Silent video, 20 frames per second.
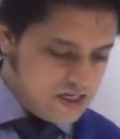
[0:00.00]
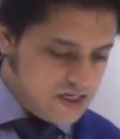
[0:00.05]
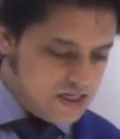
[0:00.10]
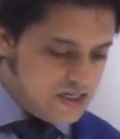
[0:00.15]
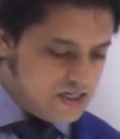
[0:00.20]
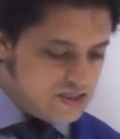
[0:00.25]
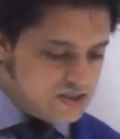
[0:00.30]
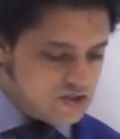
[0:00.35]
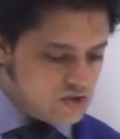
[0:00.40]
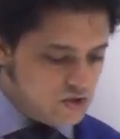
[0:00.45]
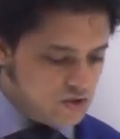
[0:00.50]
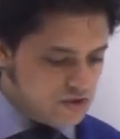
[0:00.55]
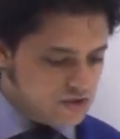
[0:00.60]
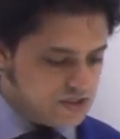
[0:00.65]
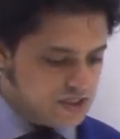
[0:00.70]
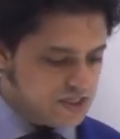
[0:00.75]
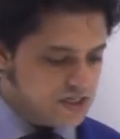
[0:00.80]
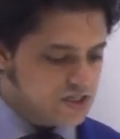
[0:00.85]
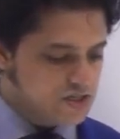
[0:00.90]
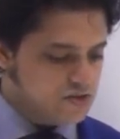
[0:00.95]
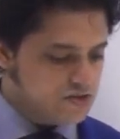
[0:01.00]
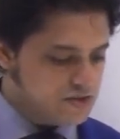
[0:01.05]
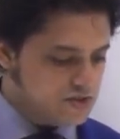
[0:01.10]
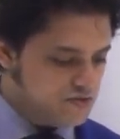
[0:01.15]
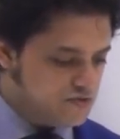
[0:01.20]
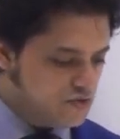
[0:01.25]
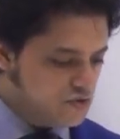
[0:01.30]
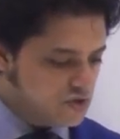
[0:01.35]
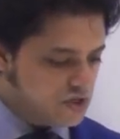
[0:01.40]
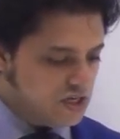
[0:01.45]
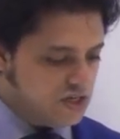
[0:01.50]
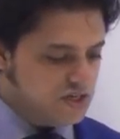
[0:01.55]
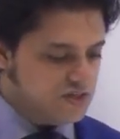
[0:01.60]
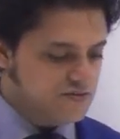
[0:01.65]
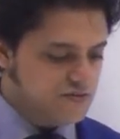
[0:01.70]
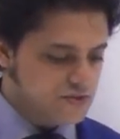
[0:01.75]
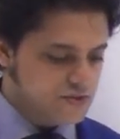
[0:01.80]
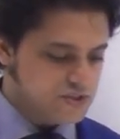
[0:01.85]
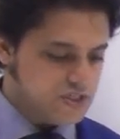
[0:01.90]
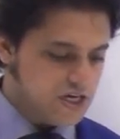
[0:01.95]
Histology include the focal
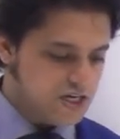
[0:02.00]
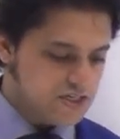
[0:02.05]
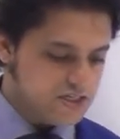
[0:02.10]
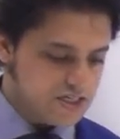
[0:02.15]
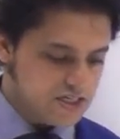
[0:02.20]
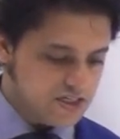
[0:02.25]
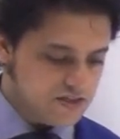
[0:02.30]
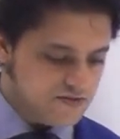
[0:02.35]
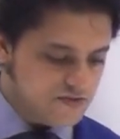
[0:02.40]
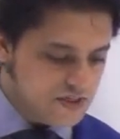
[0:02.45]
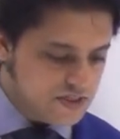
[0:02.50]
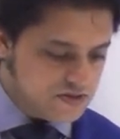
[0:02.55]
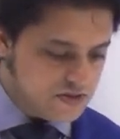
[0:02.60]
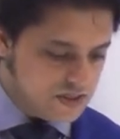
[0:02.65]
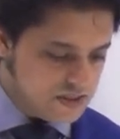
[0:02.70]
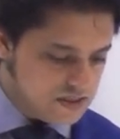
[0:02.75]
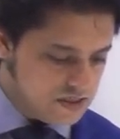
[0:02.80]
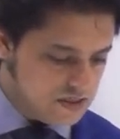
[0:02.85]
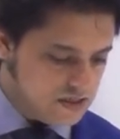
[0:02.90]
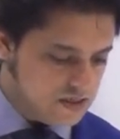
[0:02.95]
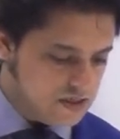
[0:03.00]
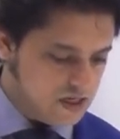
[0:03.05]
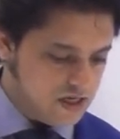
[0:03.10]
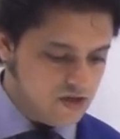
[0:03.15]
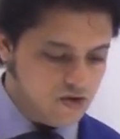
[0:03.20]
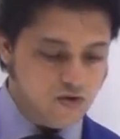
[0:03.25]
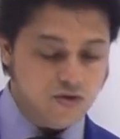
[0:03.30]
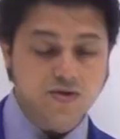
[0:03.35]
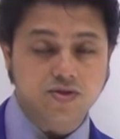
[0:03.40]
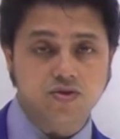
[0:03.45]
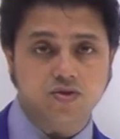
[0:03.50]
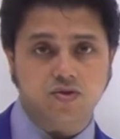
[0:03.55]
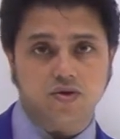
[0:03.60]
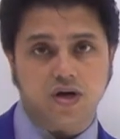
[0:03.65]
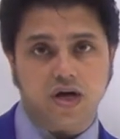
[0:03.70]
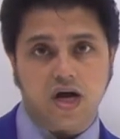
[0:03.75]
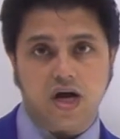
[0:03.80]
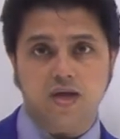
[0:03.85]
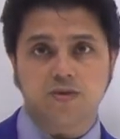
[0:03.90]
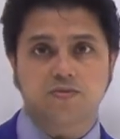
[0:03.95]
lymphocytic infiltration and also
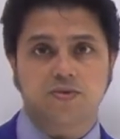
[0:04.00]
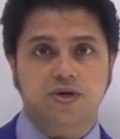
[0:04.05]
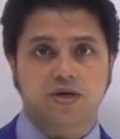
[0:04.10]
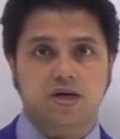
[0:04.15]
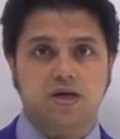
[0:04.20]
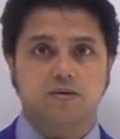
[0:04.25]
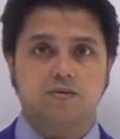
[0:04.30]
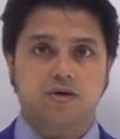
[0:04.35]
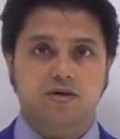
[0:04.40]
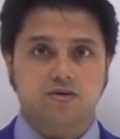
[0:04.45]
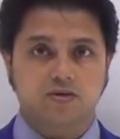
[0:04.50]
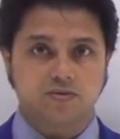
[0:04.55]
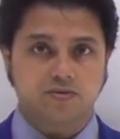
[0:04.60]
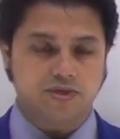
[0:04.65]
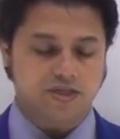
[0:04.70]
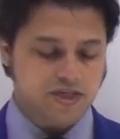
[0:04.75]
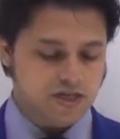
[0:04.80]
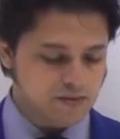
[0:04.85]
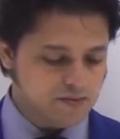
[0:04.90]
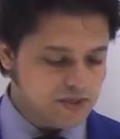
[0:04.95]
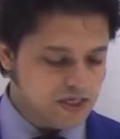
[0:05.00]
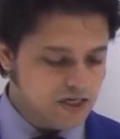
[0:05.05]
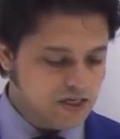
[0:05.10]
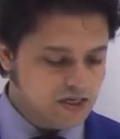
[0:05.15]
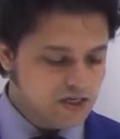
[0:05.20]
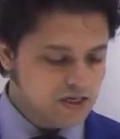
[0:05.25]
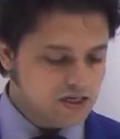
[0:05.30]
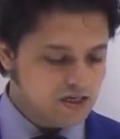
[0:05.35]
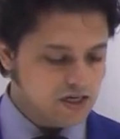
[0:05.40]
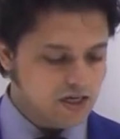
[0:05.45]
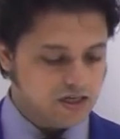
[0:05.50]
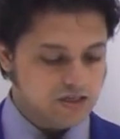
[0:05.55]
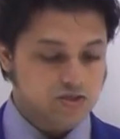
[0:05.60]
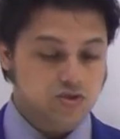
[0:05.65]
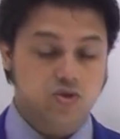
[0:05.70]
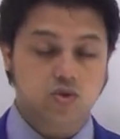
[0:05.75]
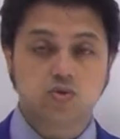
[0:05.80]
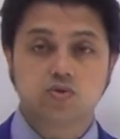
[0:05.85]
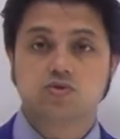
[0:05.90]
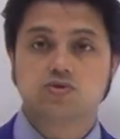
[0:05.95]
hypergammaglobulinemia and
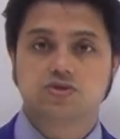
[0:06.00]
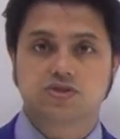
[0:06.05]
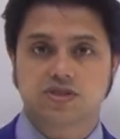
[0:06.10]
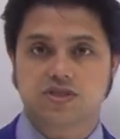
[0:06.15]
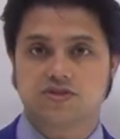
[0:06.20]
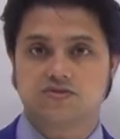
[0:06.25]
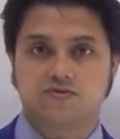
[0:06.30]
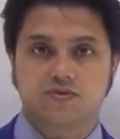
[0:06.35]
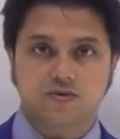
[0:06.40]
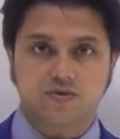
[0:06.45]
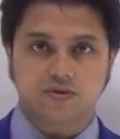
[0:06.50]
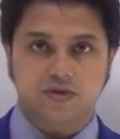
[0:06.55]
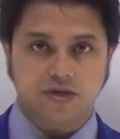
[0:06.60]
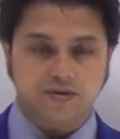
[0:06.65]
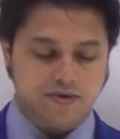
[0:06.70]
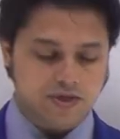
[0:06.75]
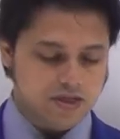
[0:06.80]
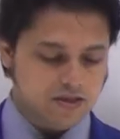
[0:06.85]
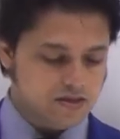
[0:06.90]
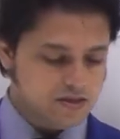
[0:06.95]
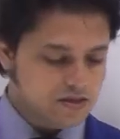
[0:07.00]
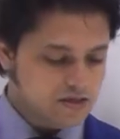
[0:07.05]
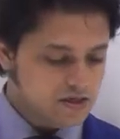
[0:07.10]
low C4 level.